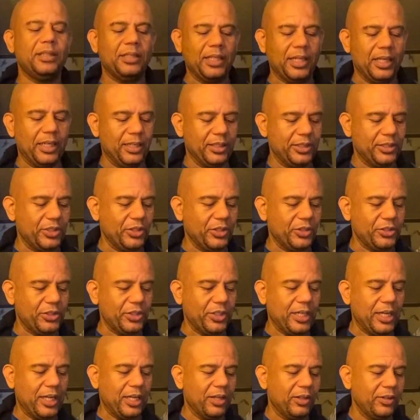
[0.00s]
kind of shows
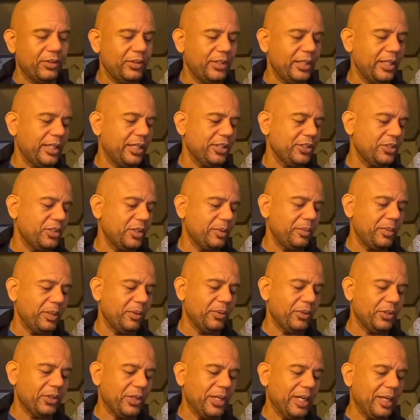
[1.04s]
you how thick it should be
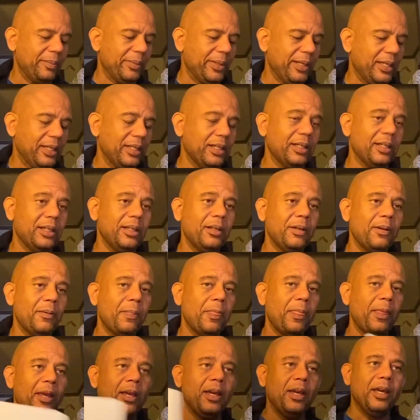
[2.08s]
with your iPad in it.
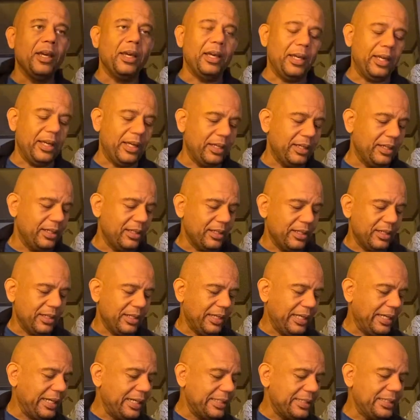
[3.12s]
And
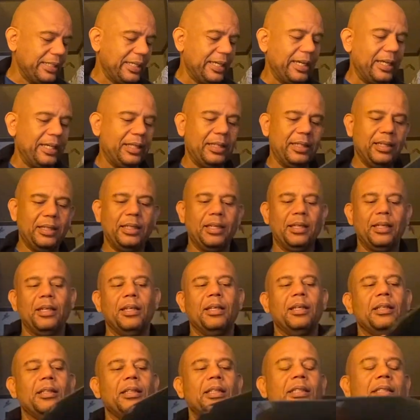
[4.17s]
like I said,
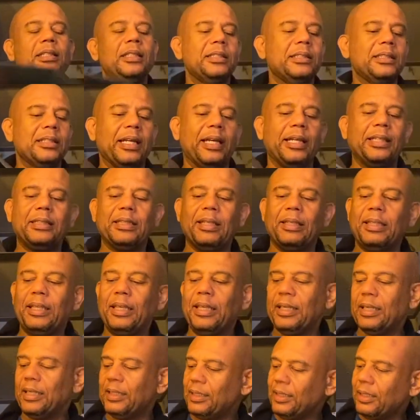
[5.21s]
this is nice. I
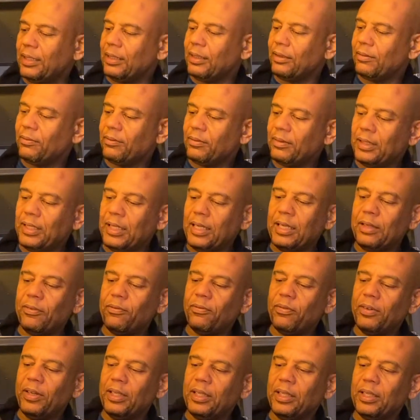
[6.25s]
think the
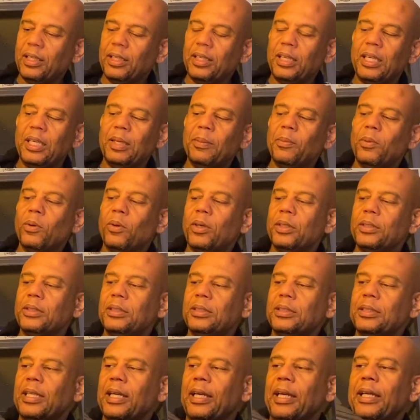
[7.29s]
feel of the
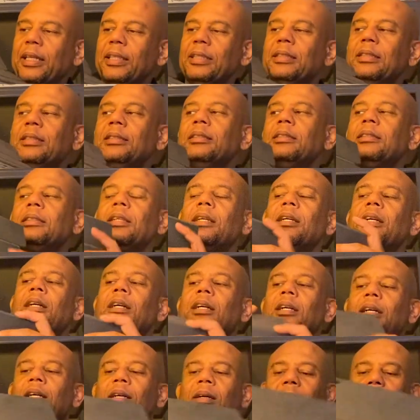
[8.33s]
keyboard's nice.
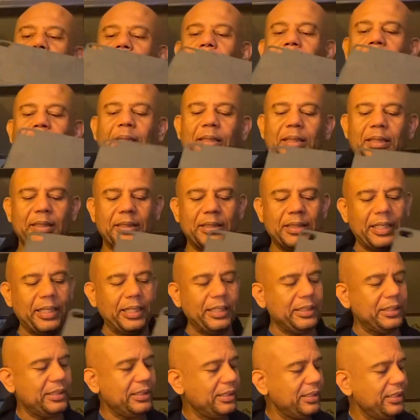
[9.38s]
This is
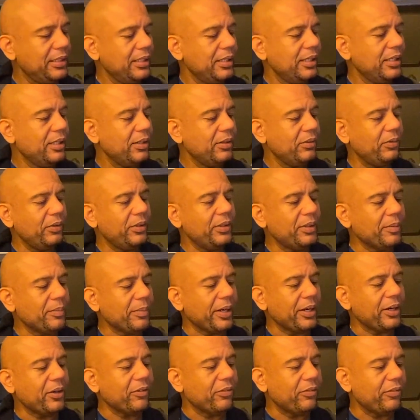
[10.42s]
nice with the
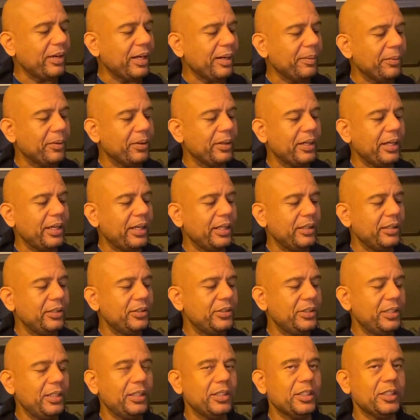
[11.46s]
microfiber, and you
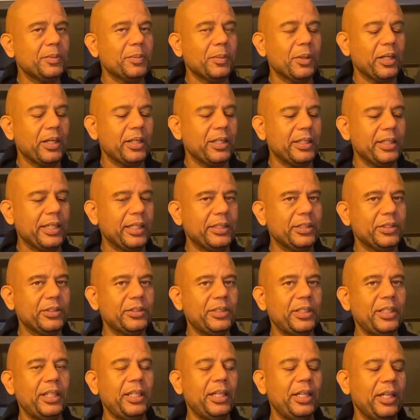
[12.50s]
see the smart connectors
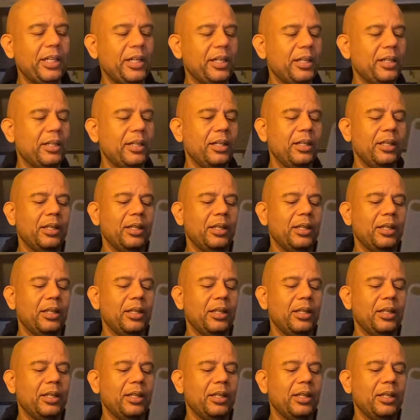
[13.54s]
here.